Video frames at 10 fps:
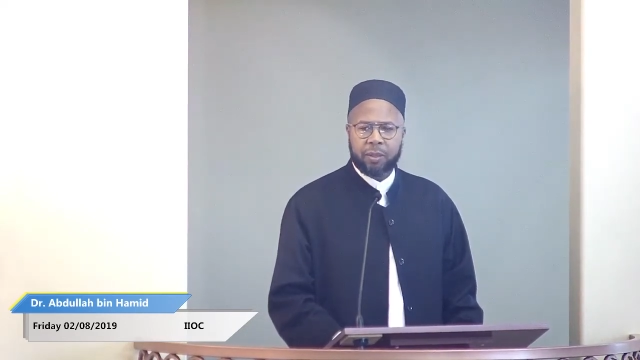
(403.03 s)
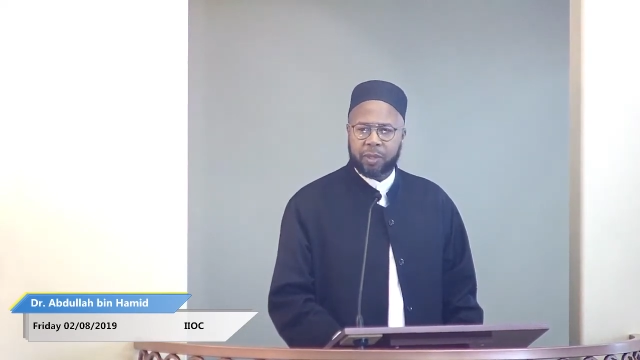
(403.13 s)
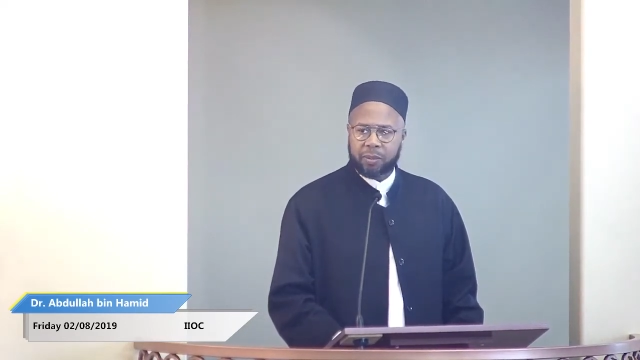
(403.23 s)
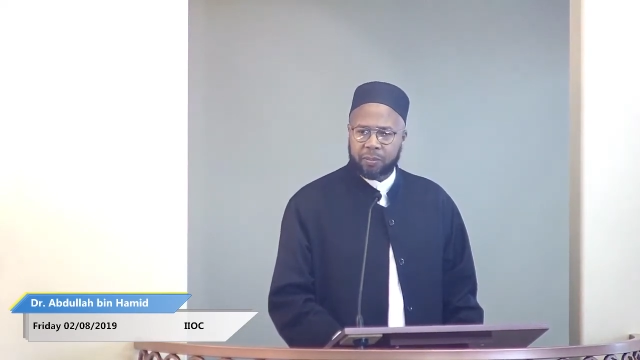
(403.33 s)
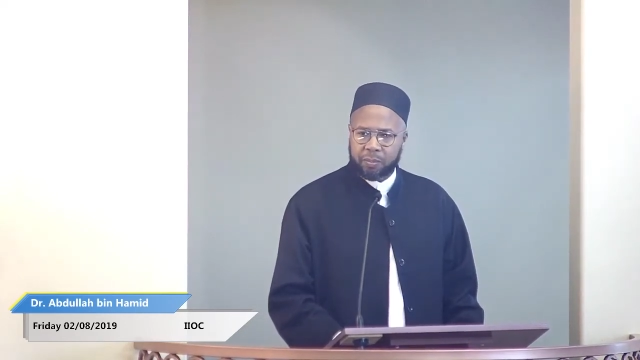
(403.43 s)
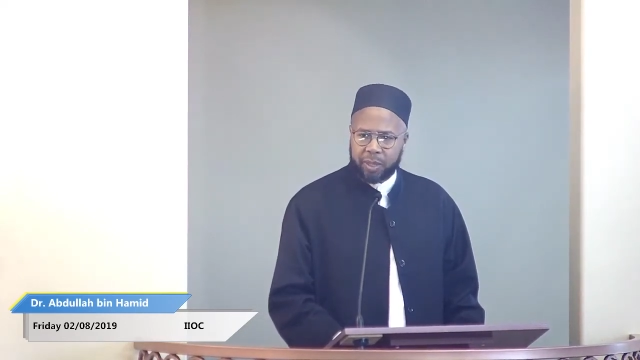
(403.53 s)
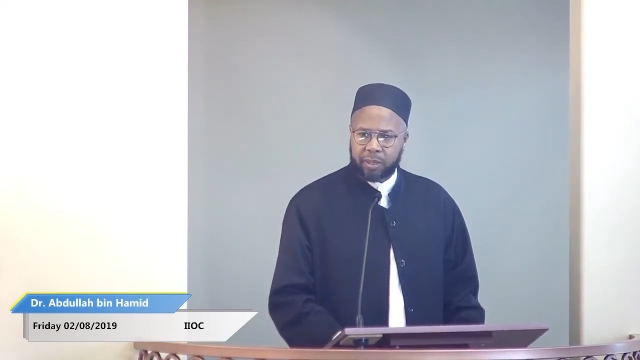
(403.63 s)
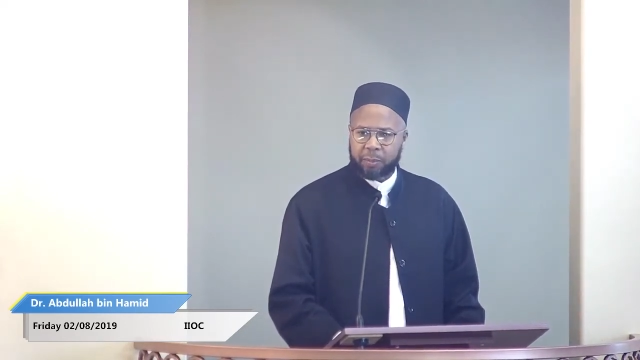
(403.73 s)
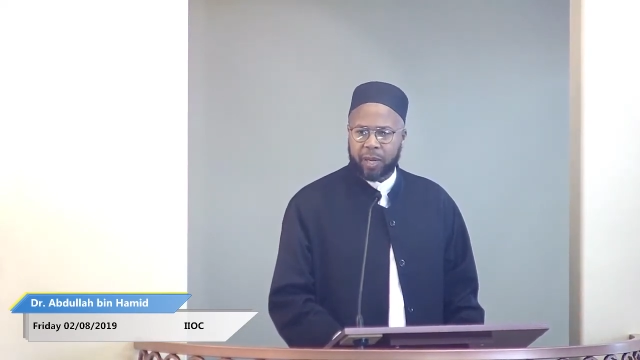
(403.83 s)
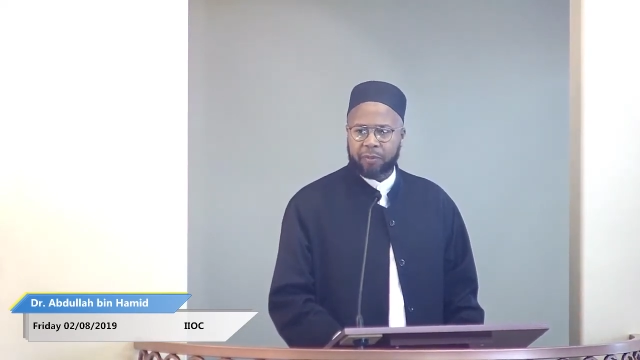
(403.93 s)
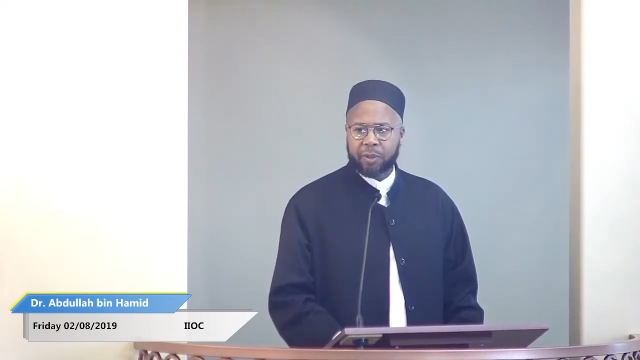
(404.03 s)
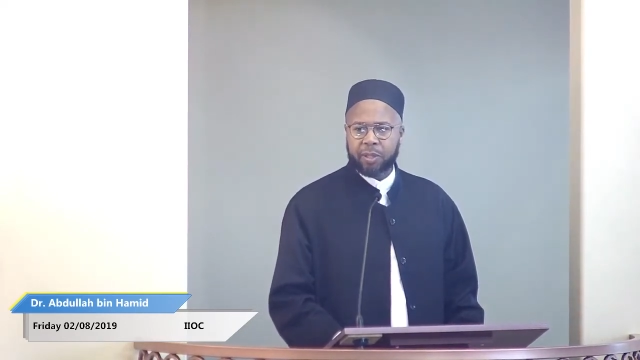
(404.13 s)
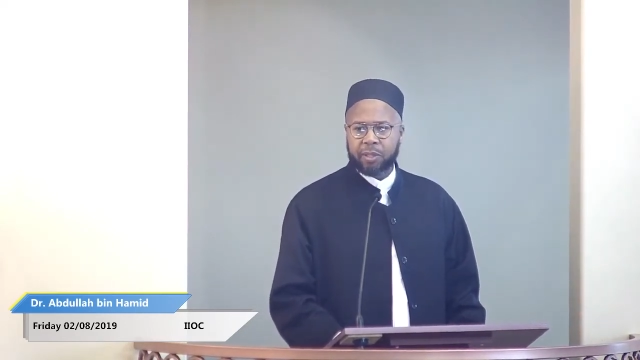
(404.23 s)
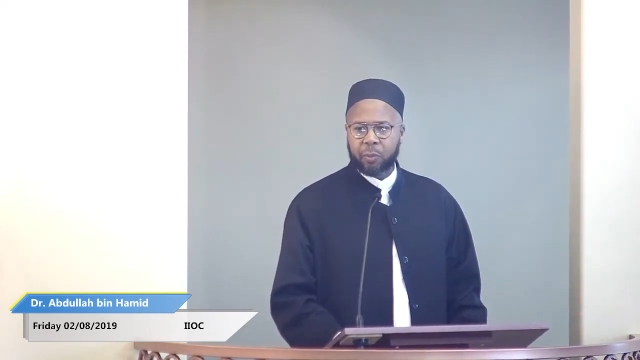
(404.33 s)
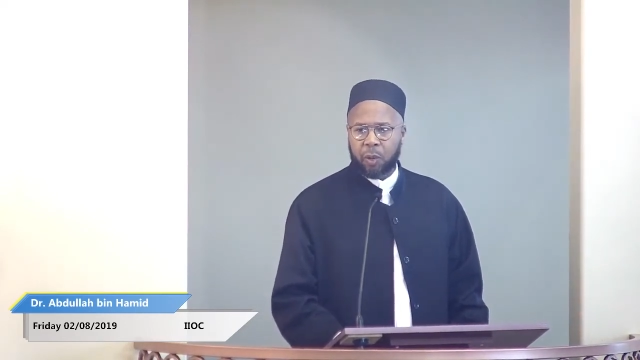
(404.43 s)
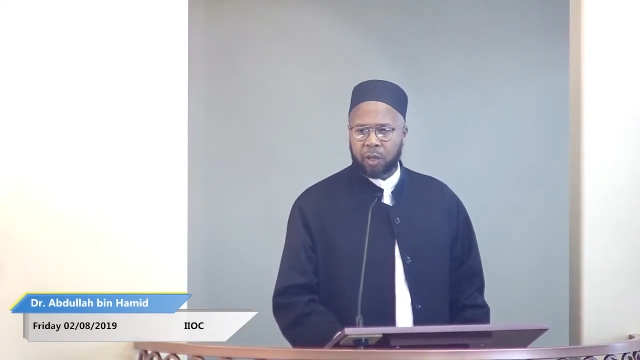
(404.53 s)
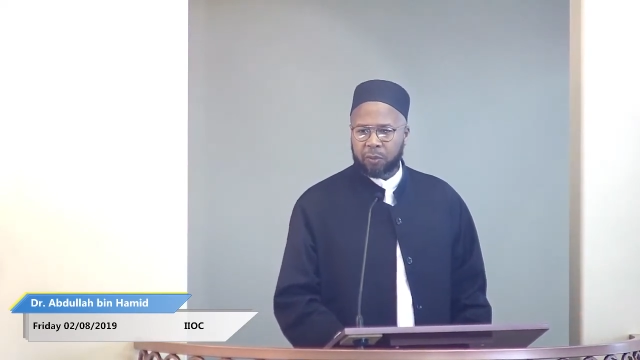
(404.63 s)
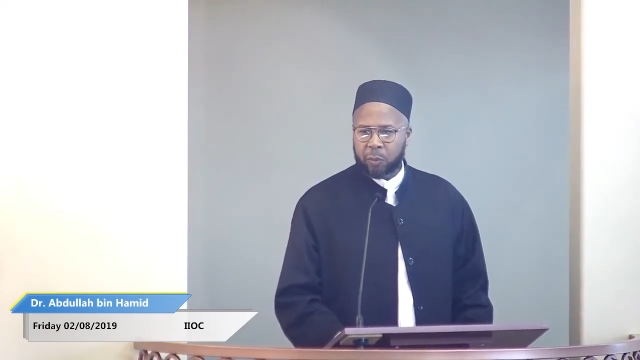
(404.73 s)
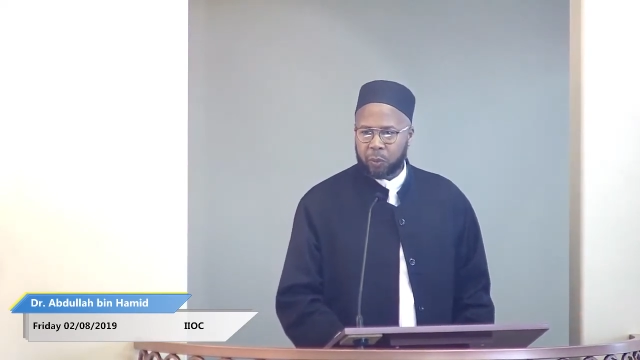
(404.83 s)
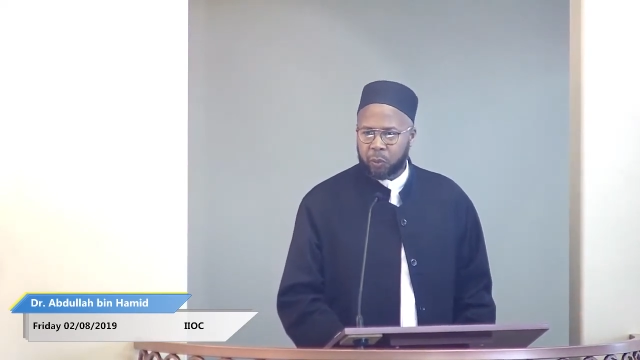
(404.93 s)
He would bring the Prophet his
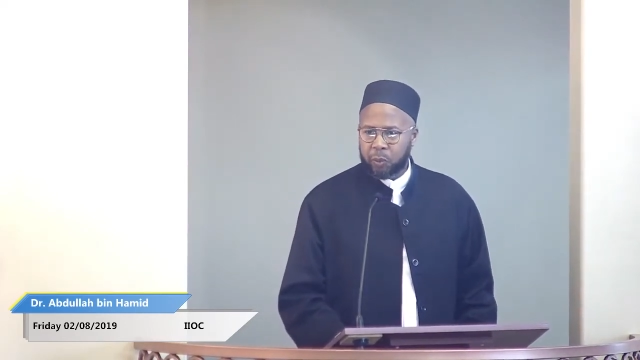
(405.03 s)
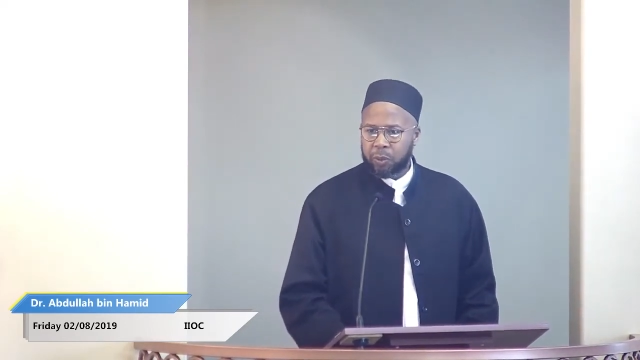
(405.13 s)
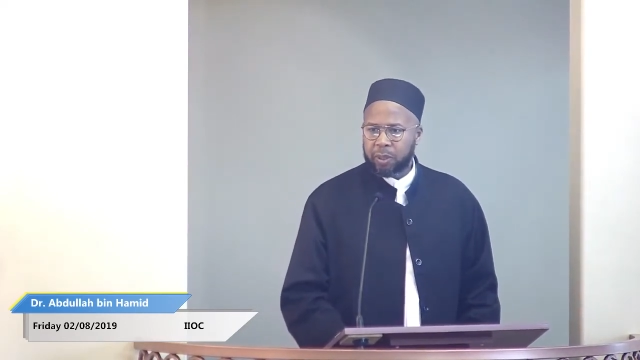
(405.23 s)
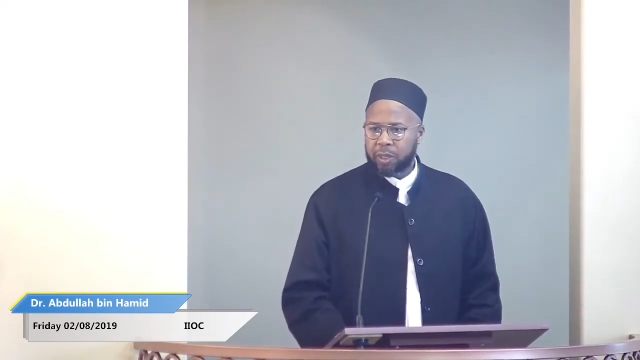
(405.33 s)
water for wudu.